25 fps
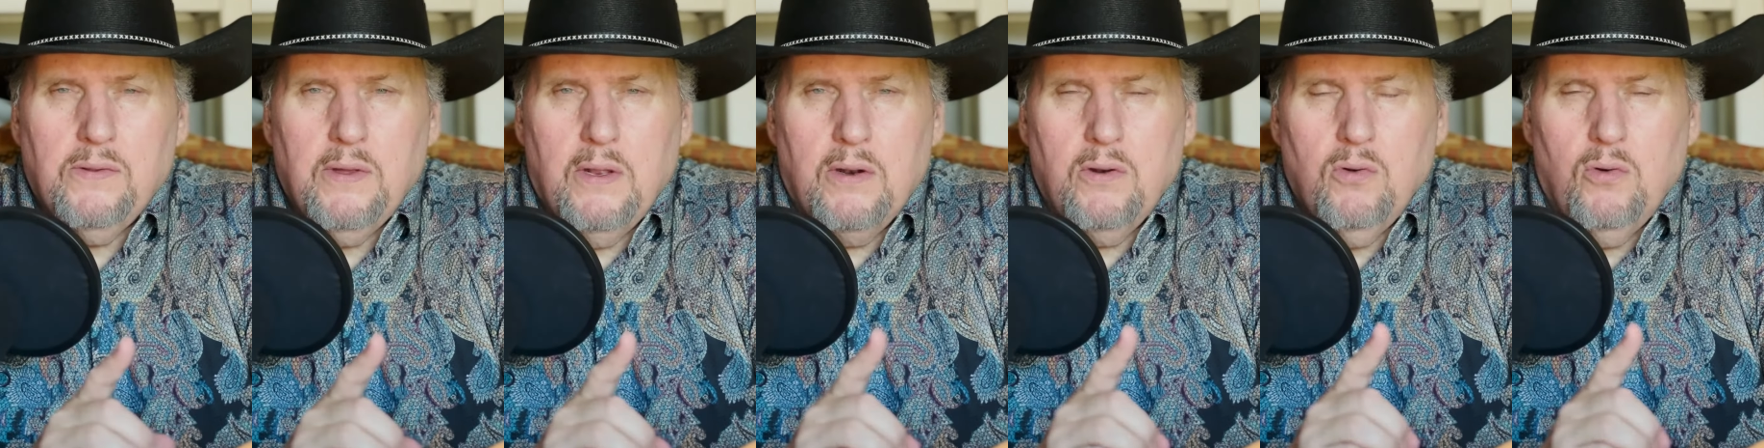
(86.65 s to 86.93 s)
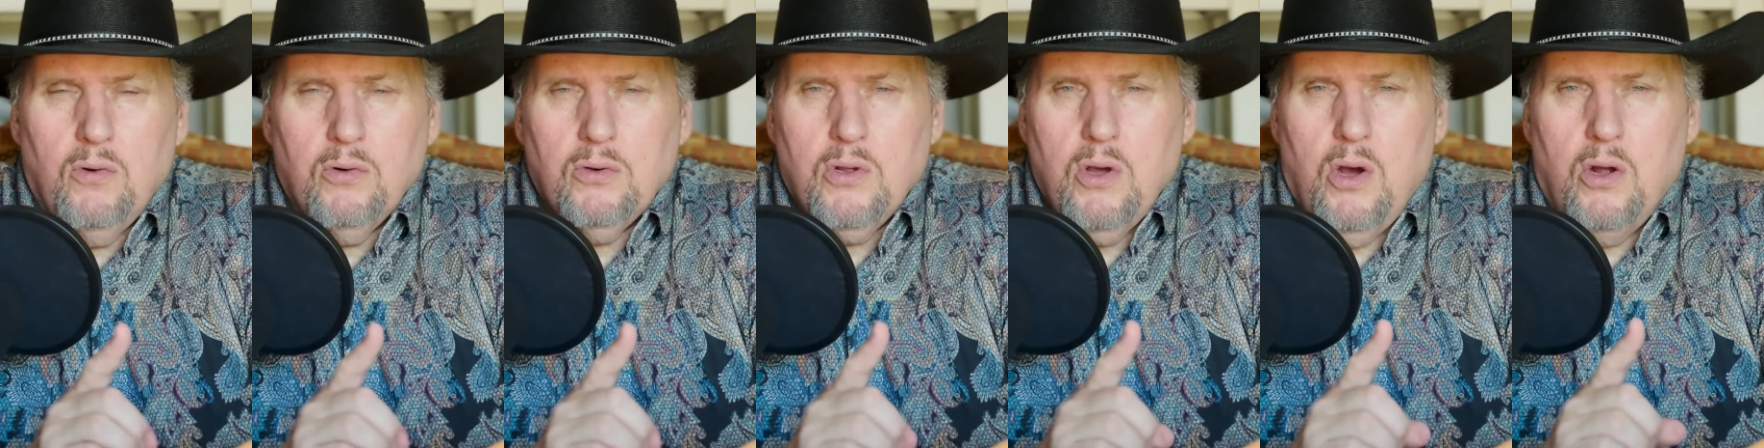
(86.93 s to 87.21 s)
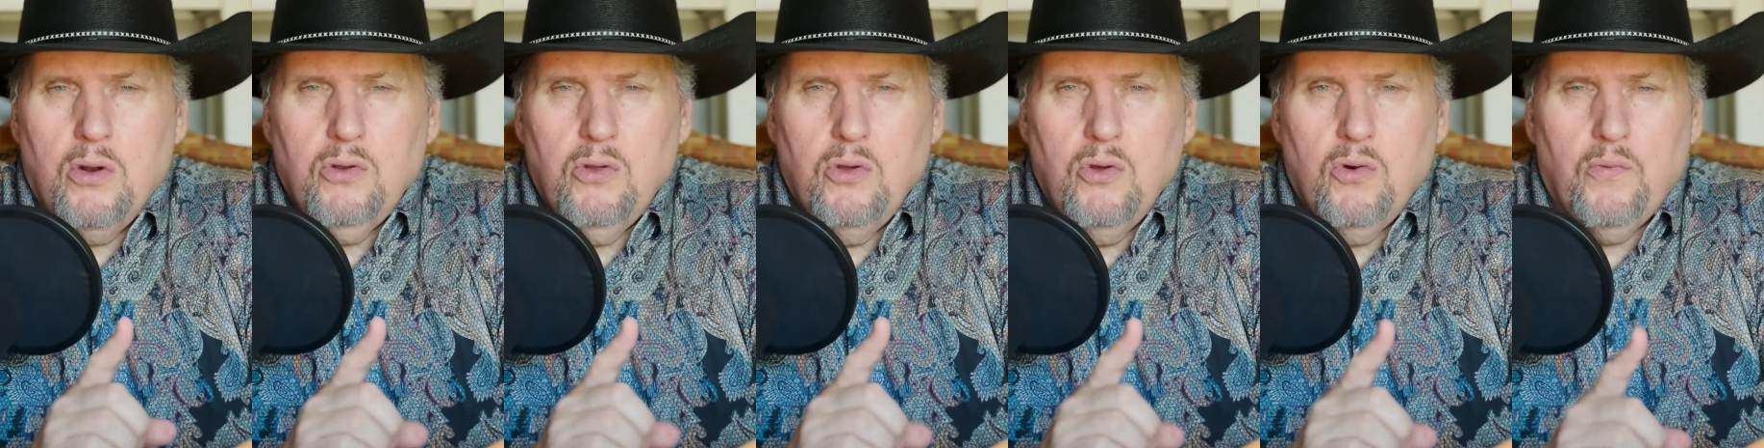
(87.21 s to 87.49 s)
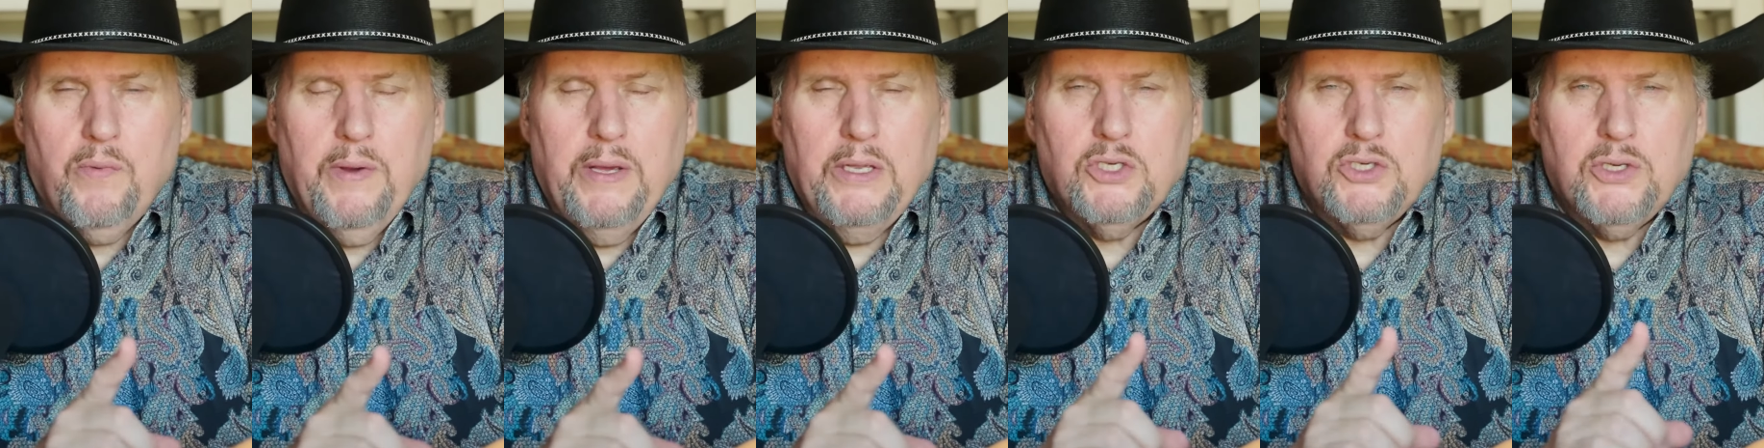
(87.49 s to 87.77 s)
that, Lord God, you
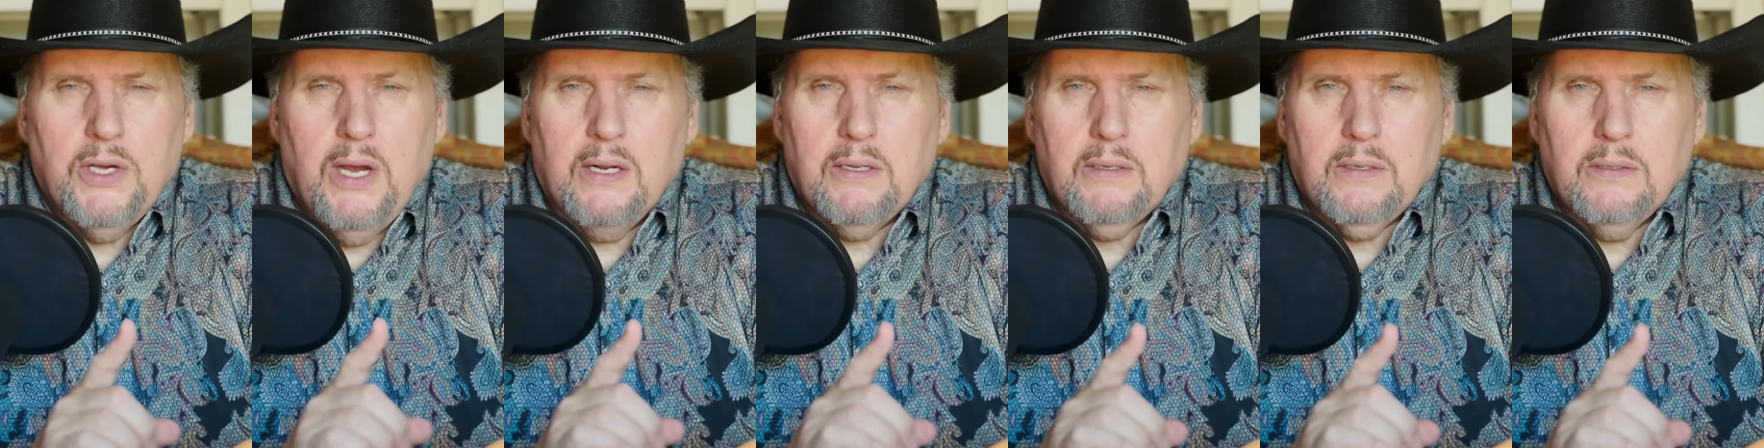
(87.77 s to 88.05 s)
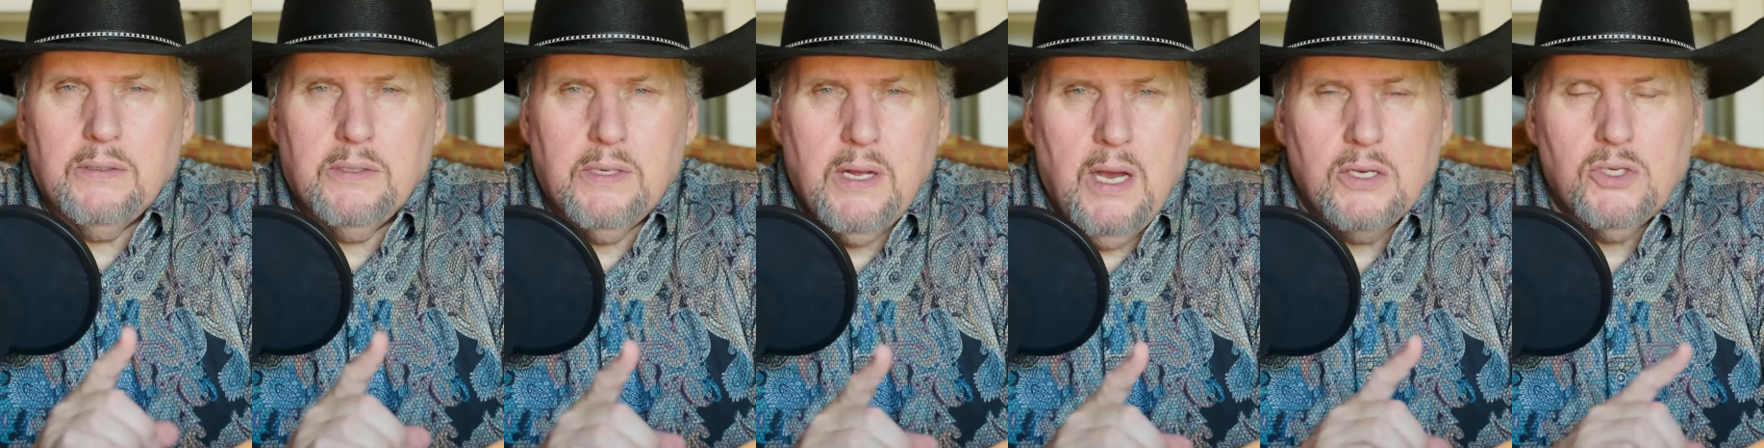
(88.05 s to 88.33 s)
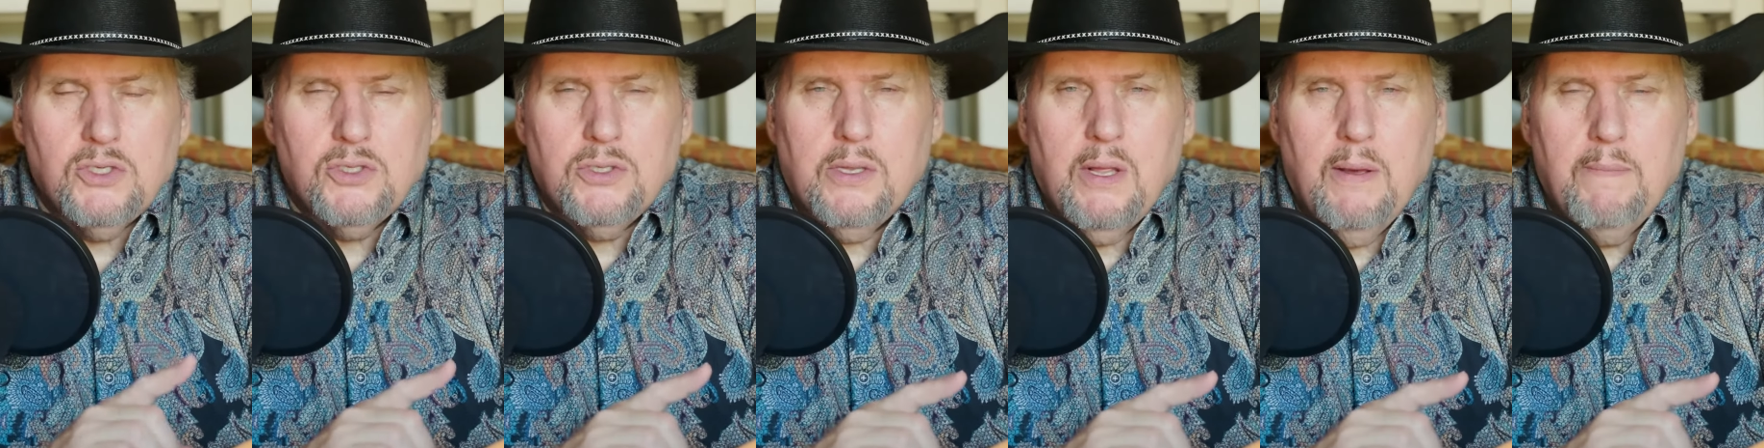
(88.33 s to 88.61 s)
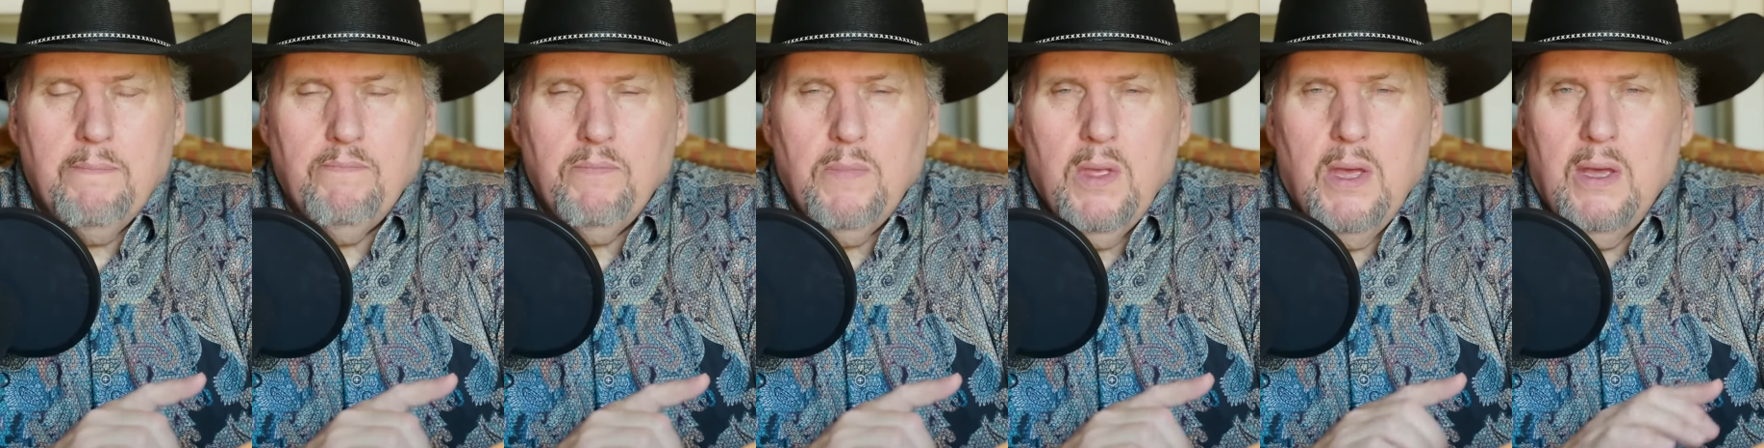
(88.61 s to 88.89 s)
reach out and touch
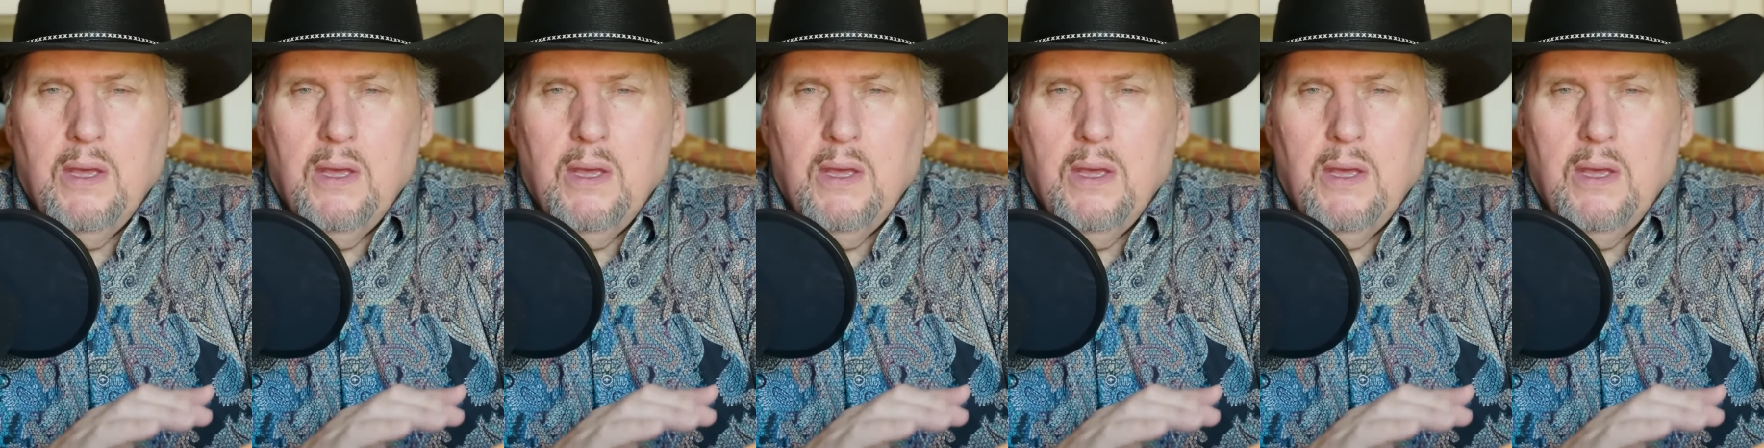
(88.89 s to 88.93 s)
them